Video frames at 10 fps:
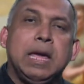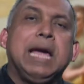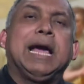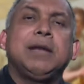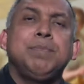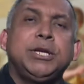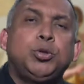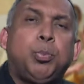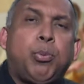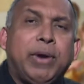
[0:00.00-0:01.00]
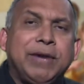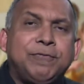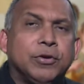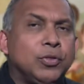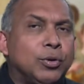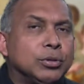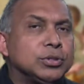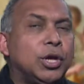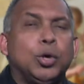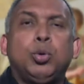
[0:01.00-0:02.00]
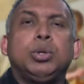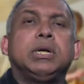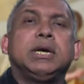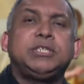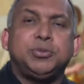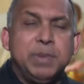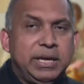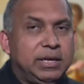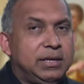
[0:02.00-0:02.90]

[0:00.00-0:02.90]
Help me to pray for those who hurt me.